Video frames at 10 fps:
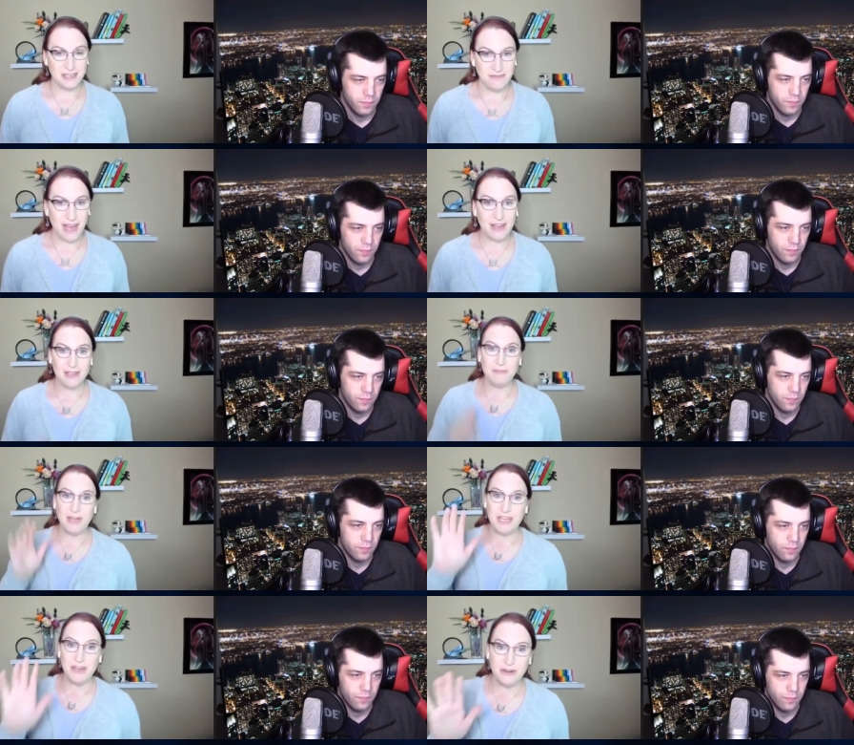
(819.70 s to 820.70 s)
Speaker 1: is valid, but
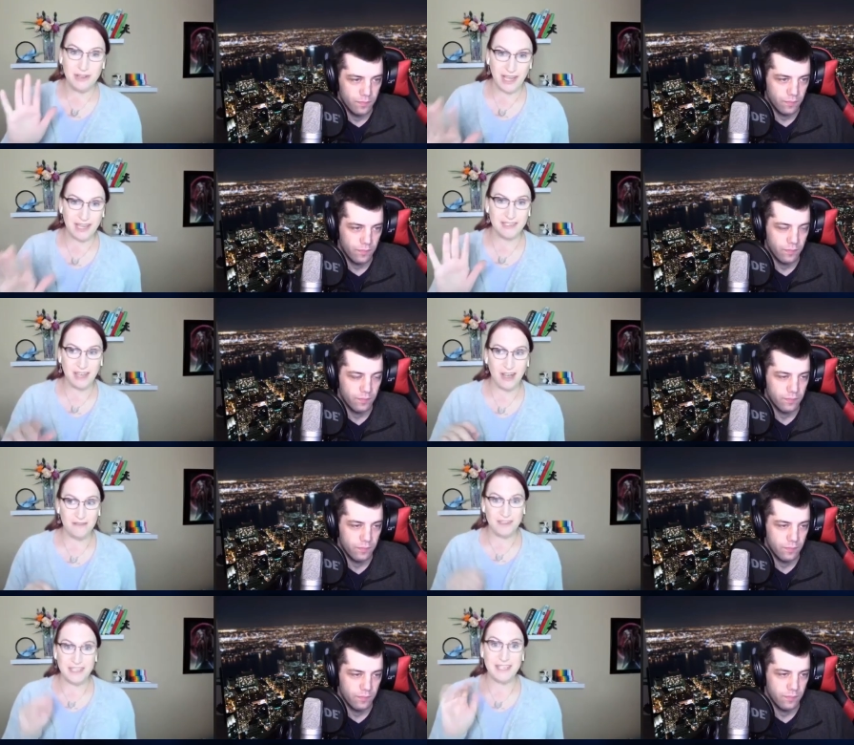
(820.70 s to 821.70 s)
your lens
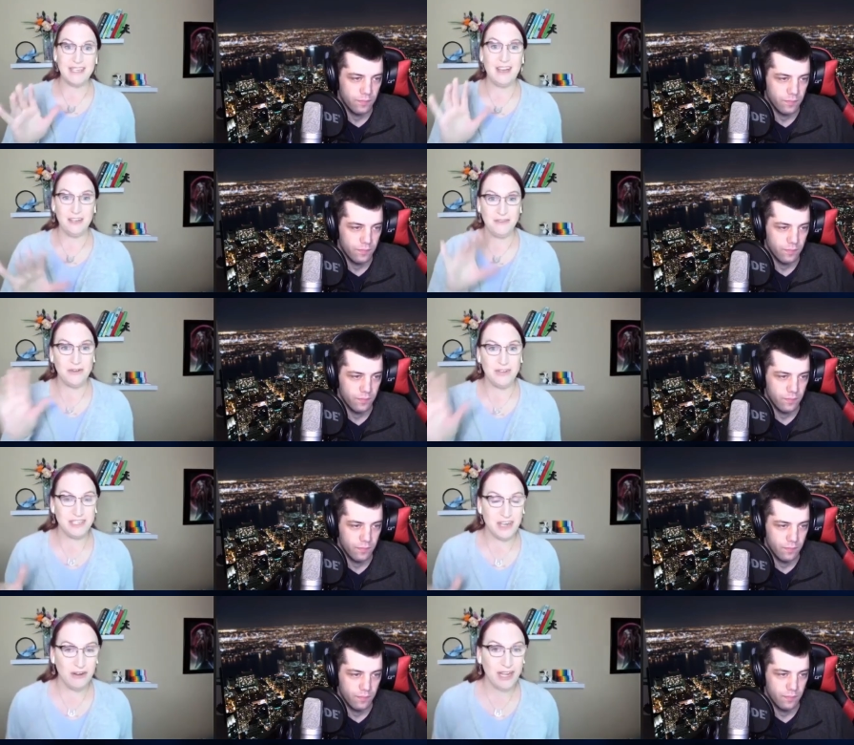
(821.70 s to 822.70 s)
of this is how you've always
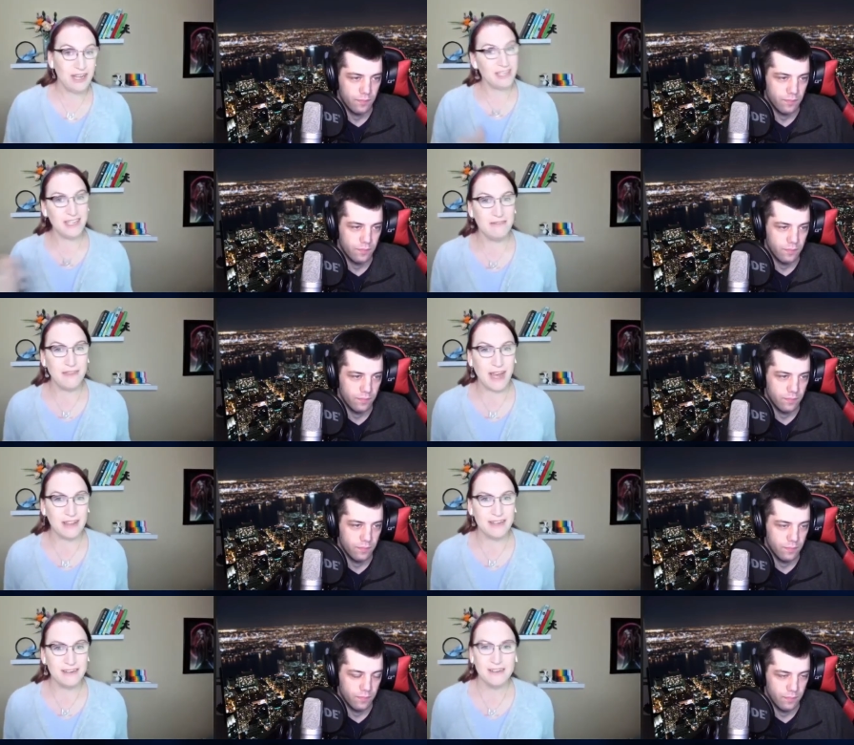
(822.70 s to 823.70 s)
known it is
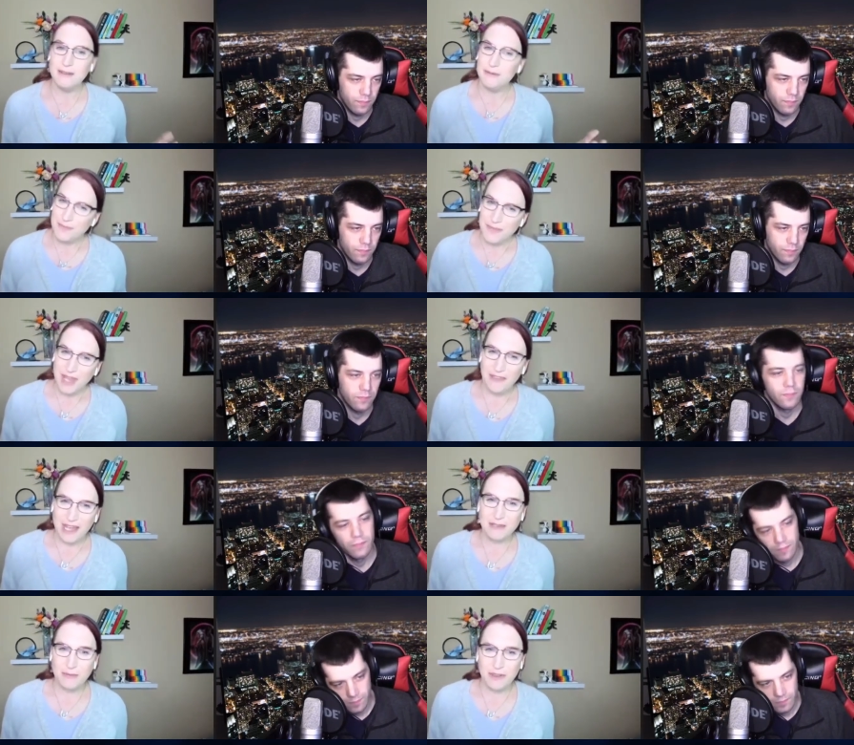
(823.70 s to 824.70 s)
invalid. And
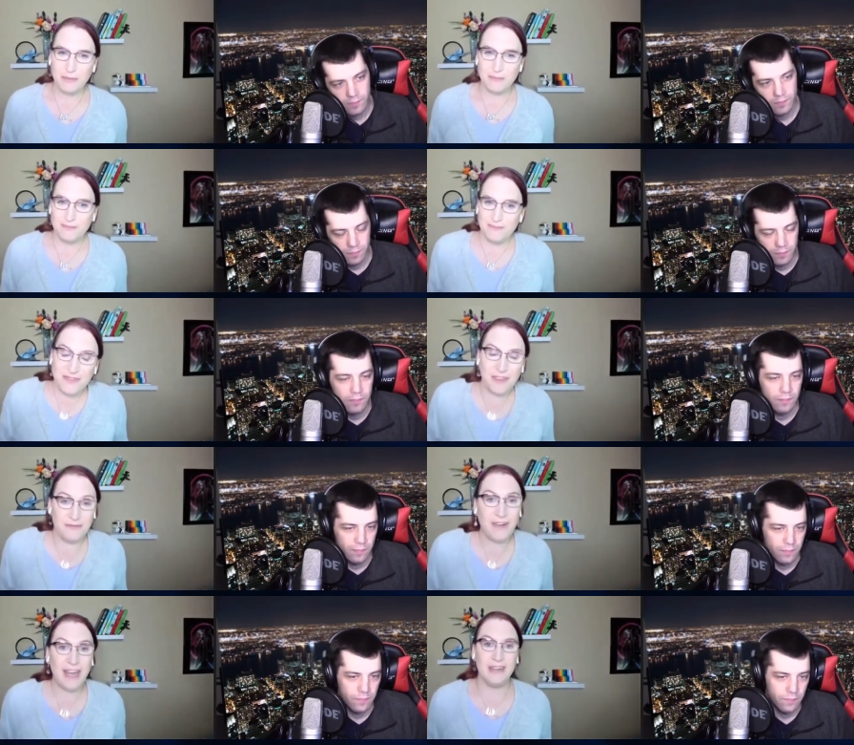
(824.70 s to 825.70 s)
that's where the,
Speaker 2: the
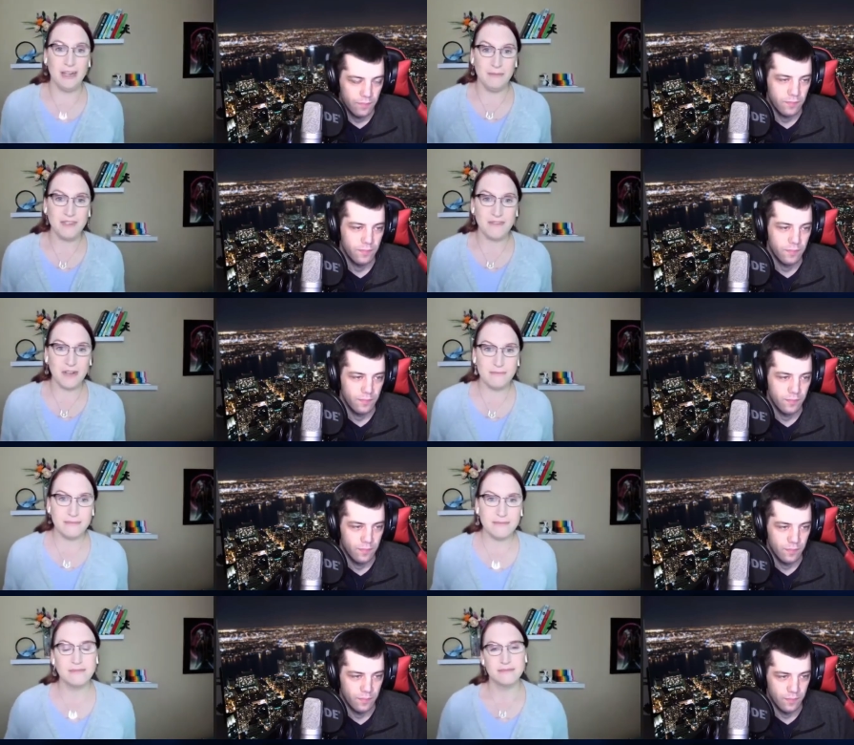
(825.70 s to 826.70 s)
fight comes from.
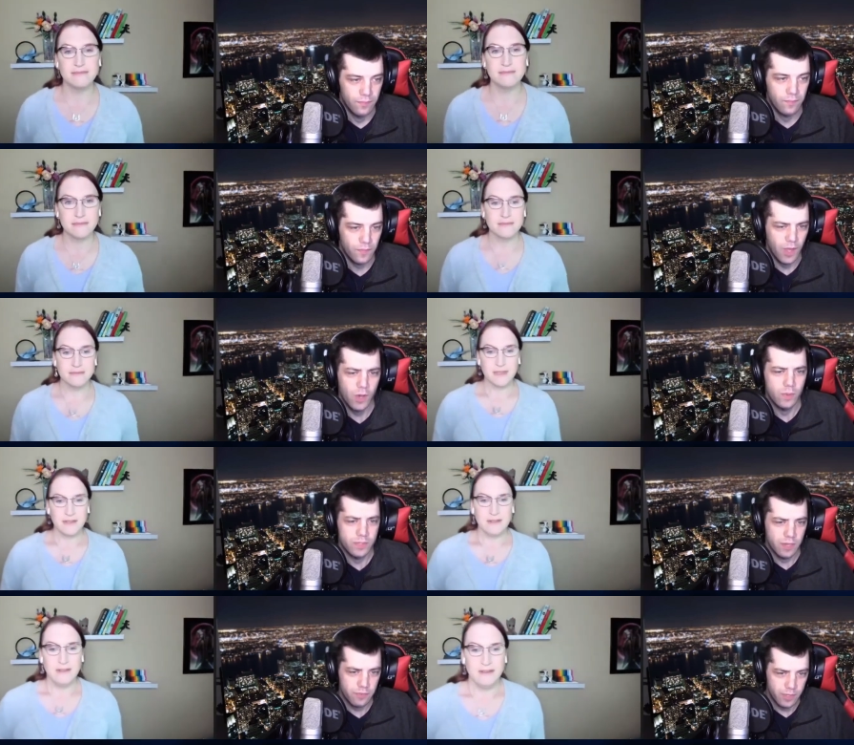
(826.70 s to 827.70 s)
Oh,
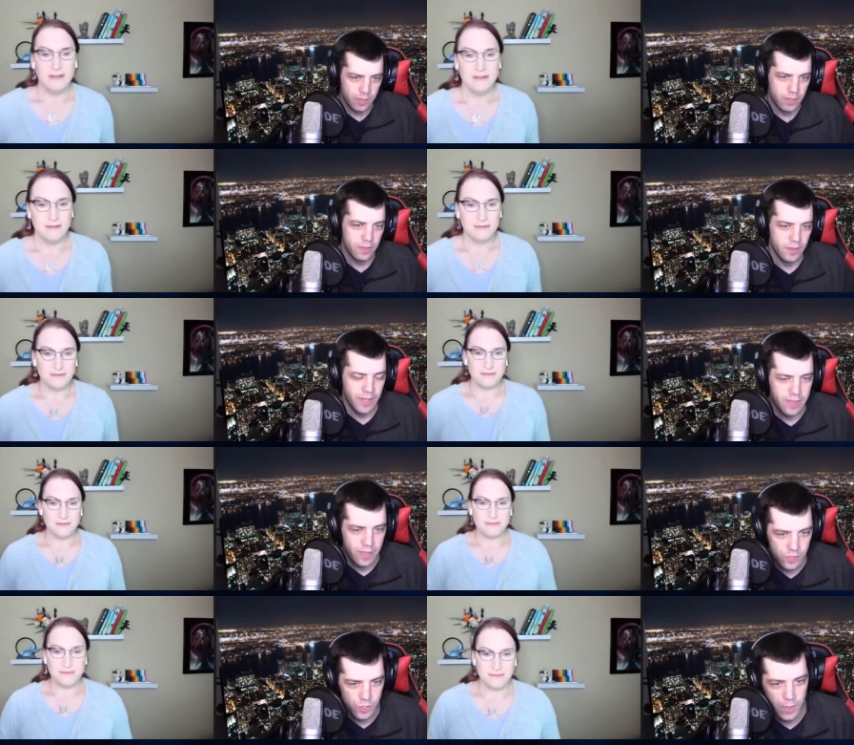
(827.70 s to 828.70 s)
definitely. And I think
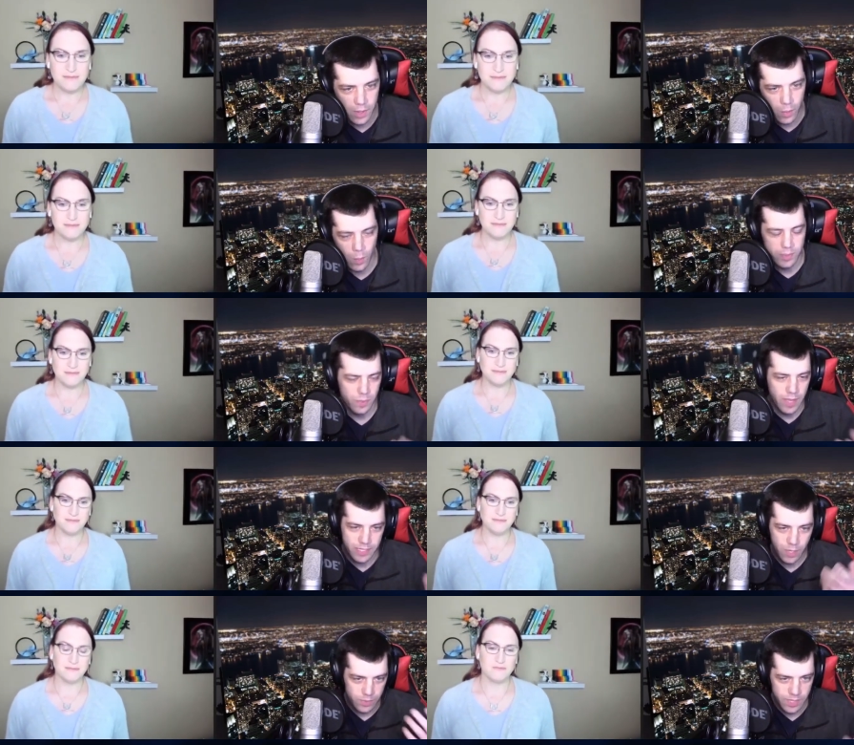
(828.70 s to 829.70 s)
too, like was something as I
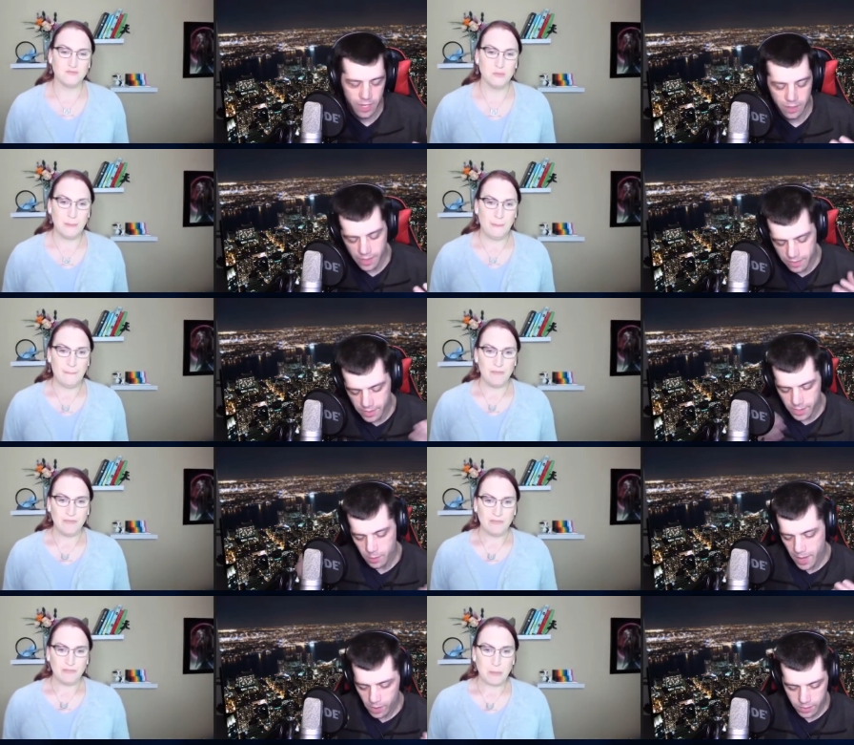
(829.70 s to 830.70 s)
was kind of like thinking
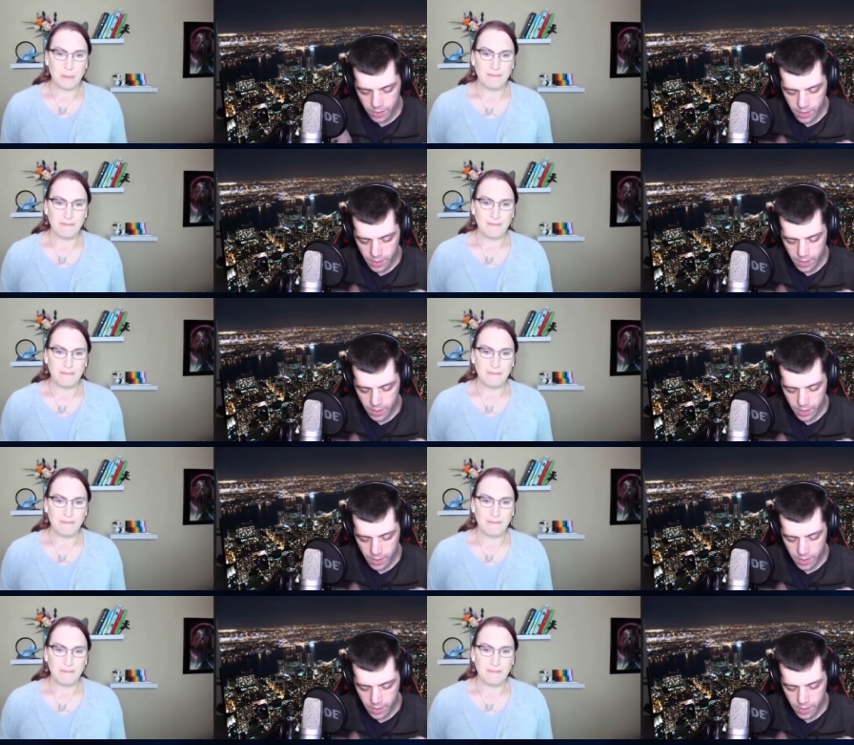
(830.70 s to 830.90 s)
about